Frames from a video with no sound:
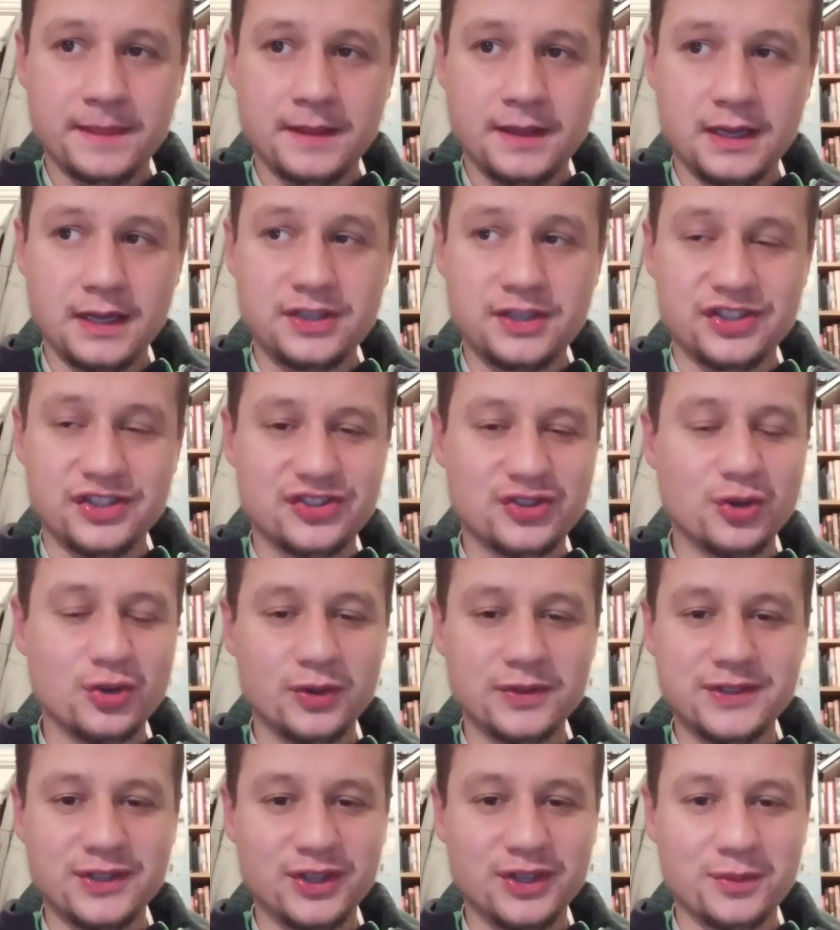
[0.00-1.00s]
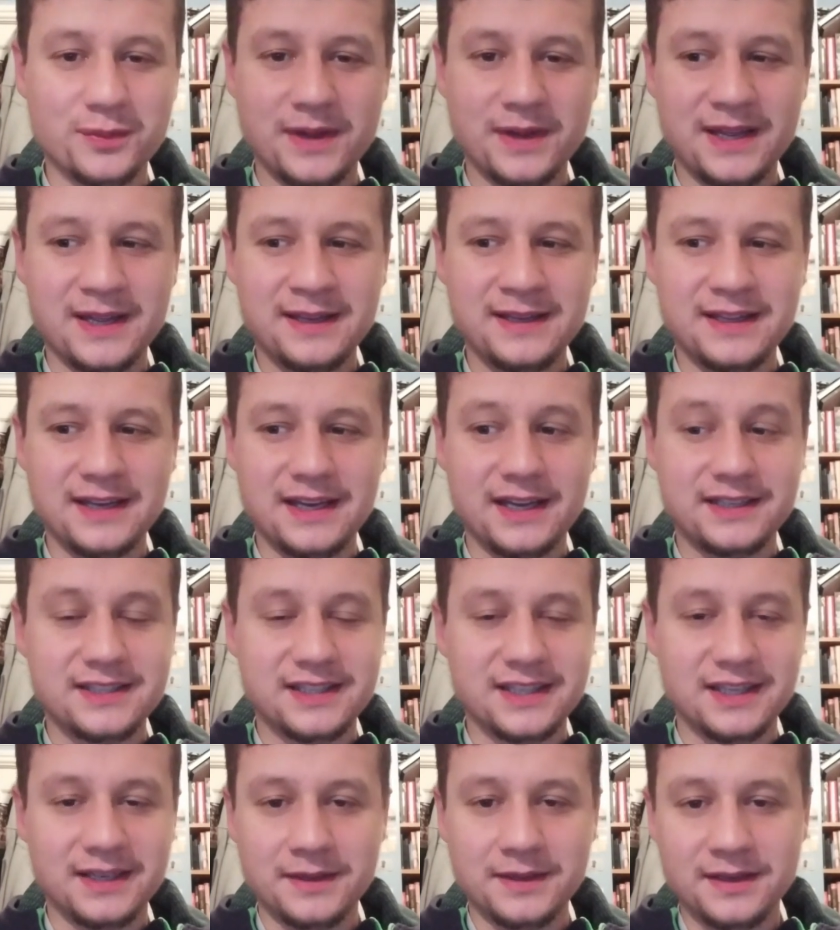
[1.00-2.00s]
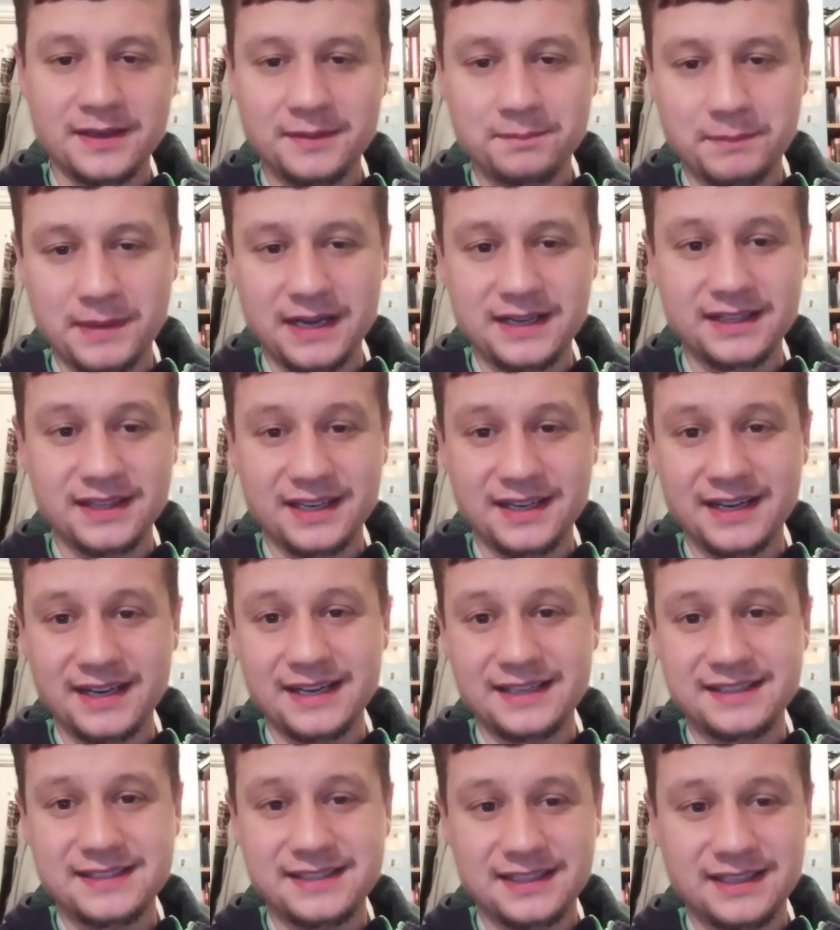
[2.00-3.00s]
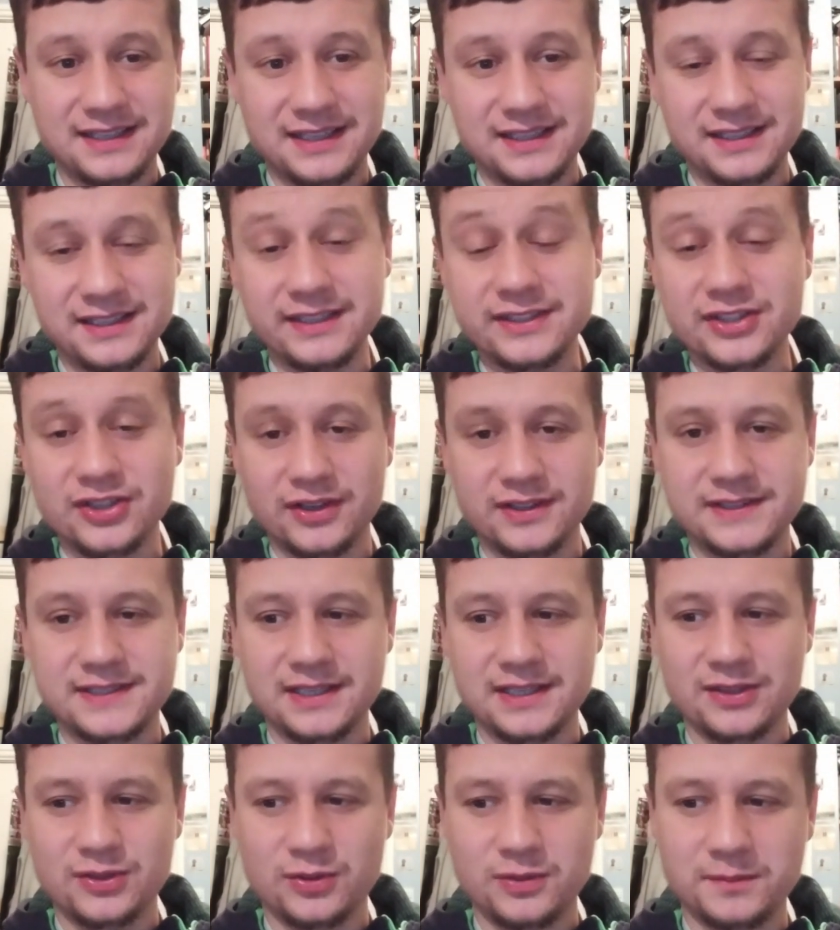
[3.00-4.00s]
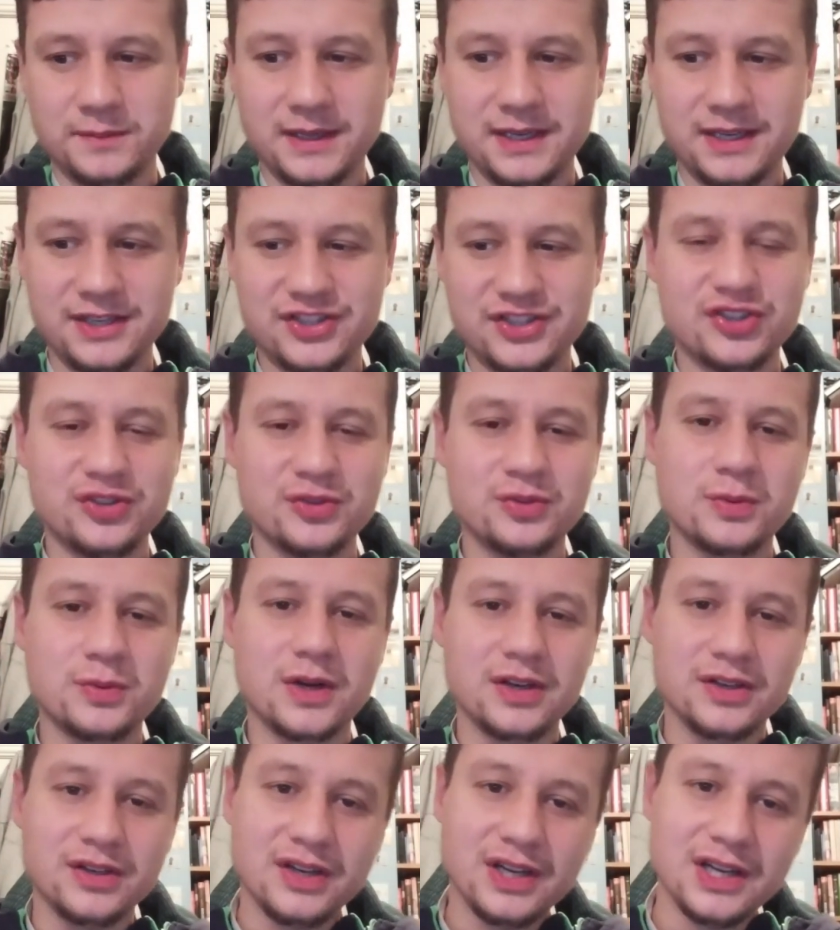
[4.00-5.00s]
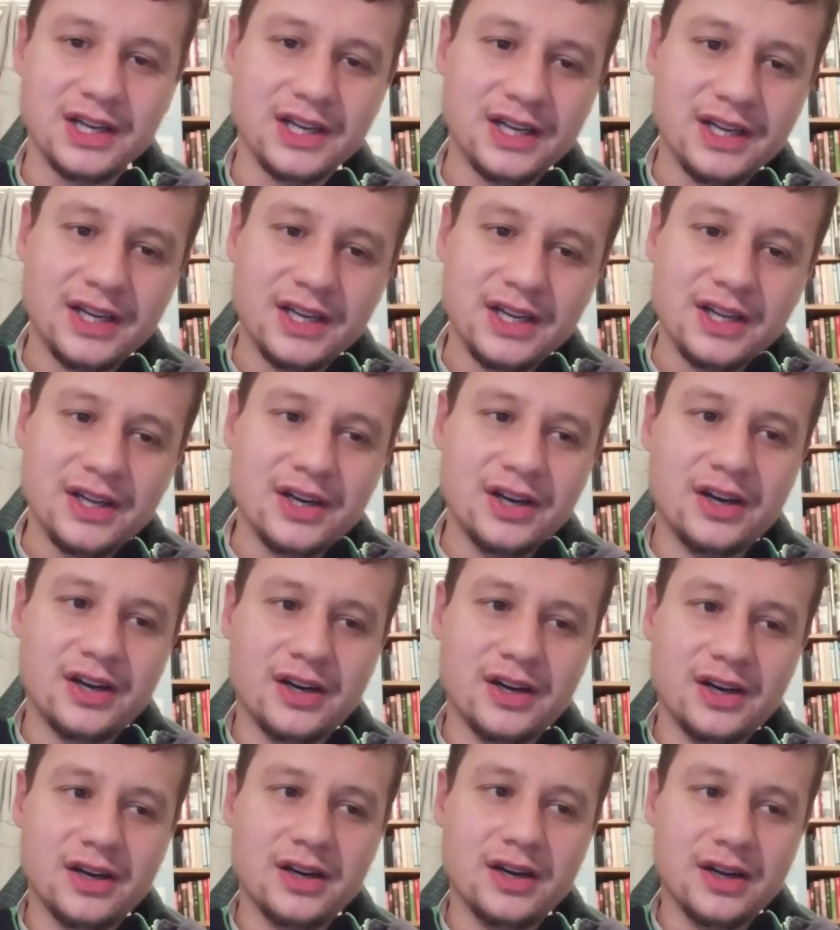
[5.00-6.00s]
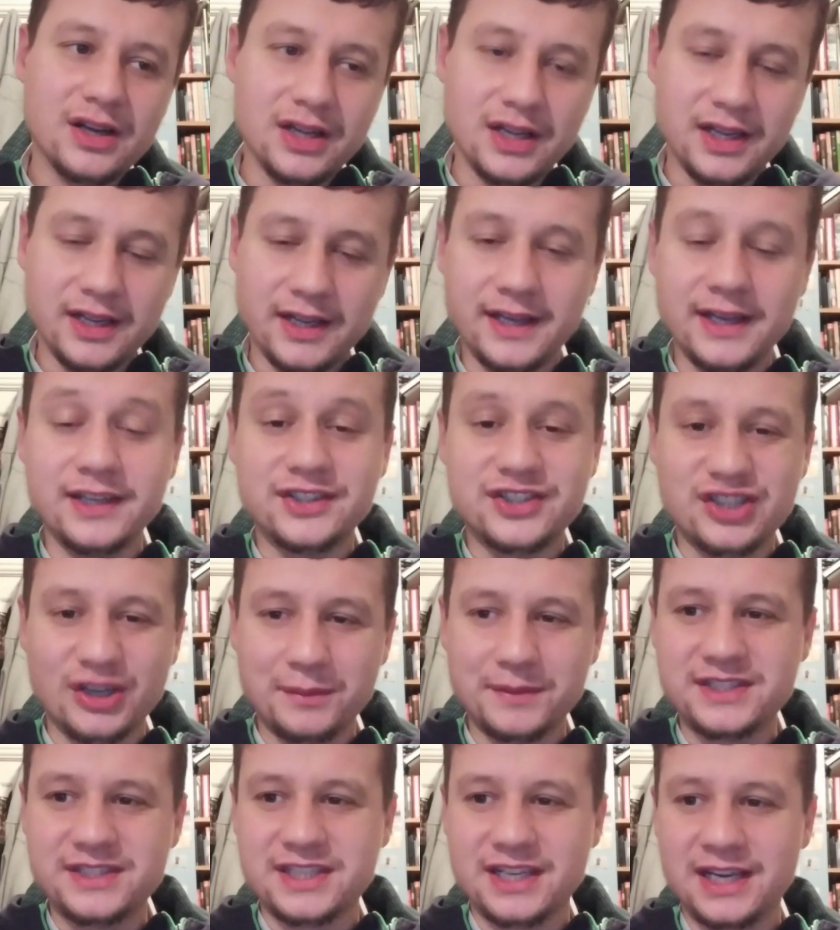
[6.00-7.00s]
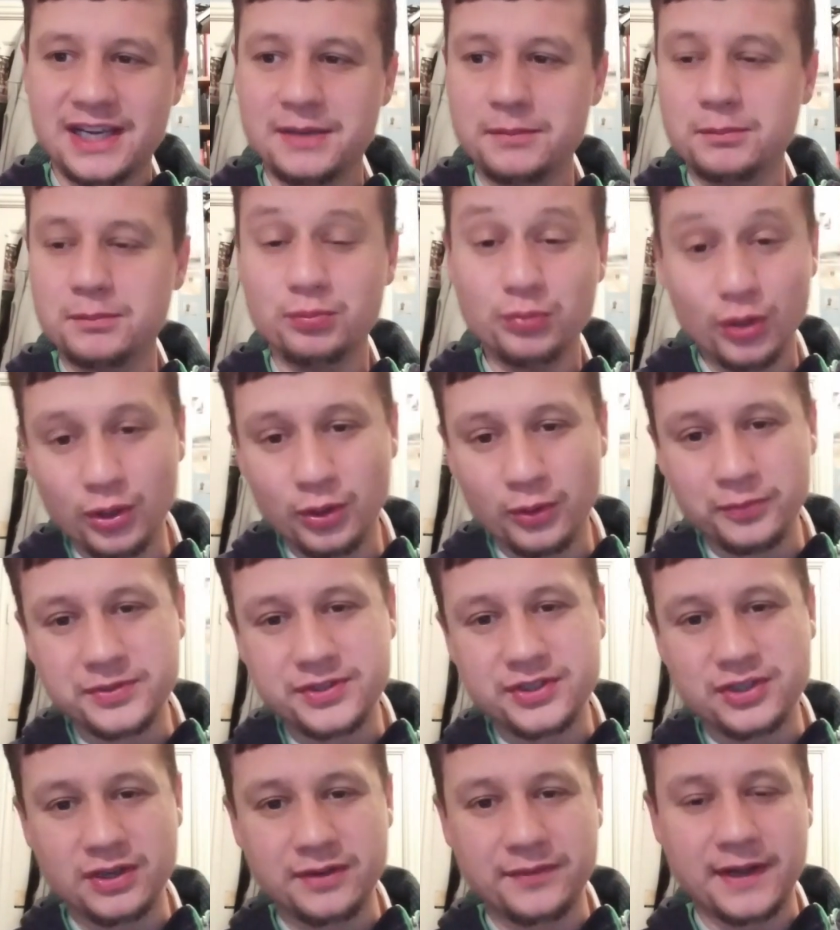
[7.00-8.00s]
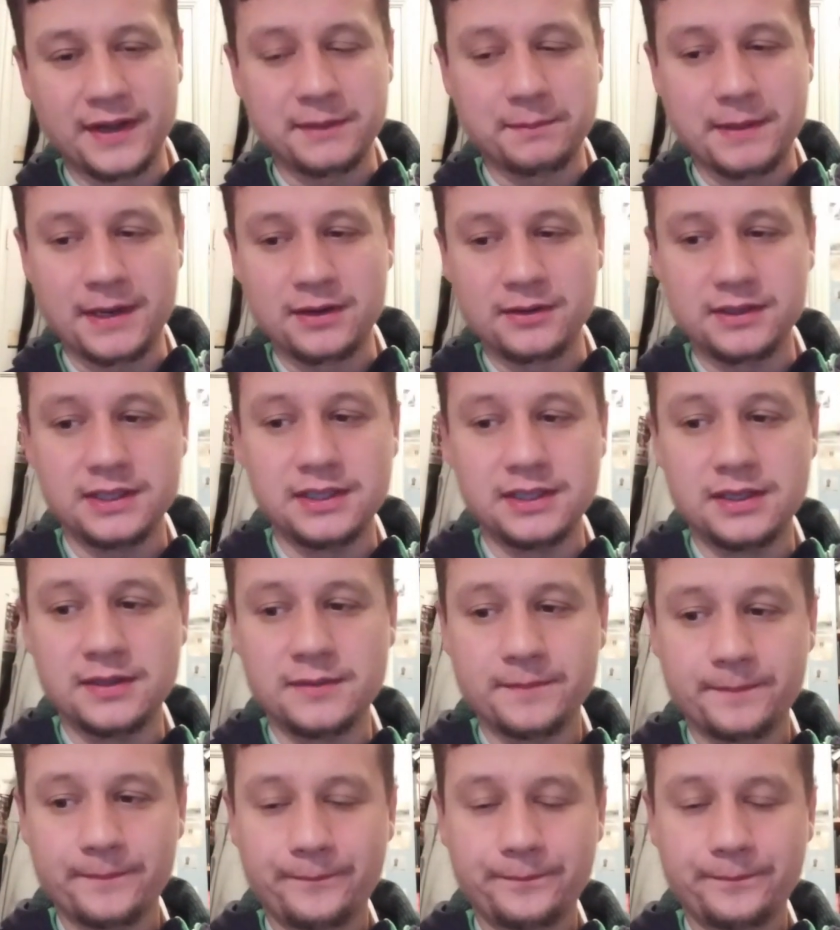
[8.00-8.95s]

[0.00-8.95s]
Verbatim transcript: it just goes the other way into the back of the net, and he's got his second goal to make it two one uh, in stoppage time. Wolves could have had a penalty.